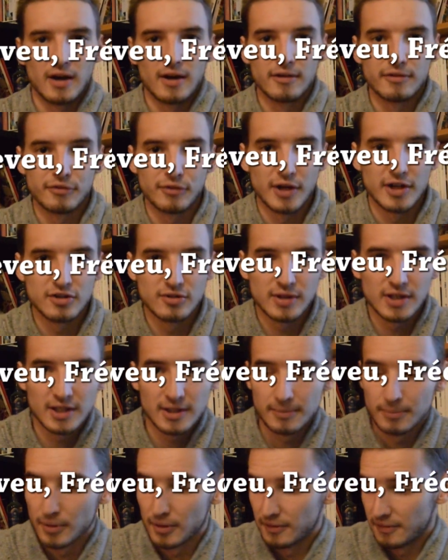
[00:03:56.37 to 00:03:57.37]

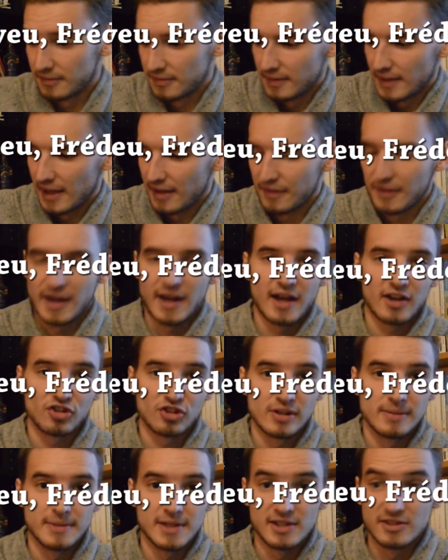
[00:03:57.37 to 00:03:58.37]
Frederick, but that
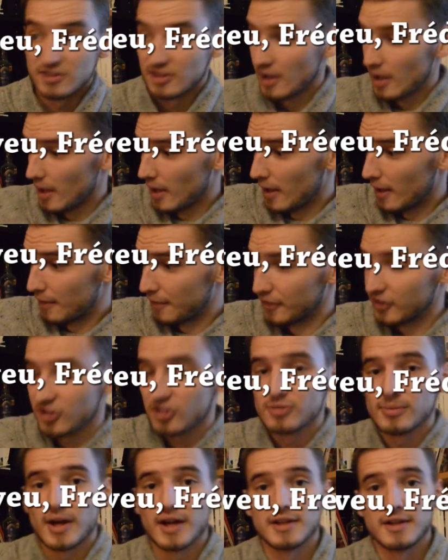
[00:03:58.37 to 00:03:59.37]
actually means this
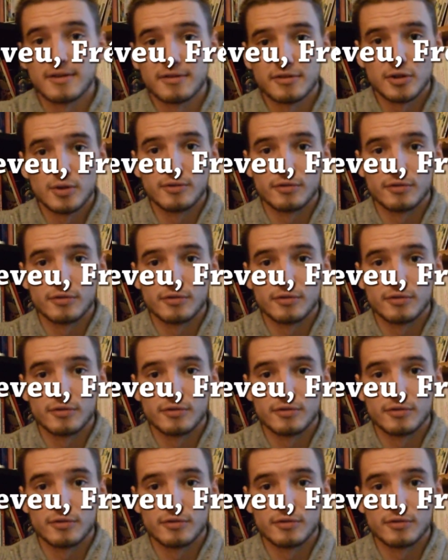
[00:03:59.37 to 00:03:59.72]
is my nephew,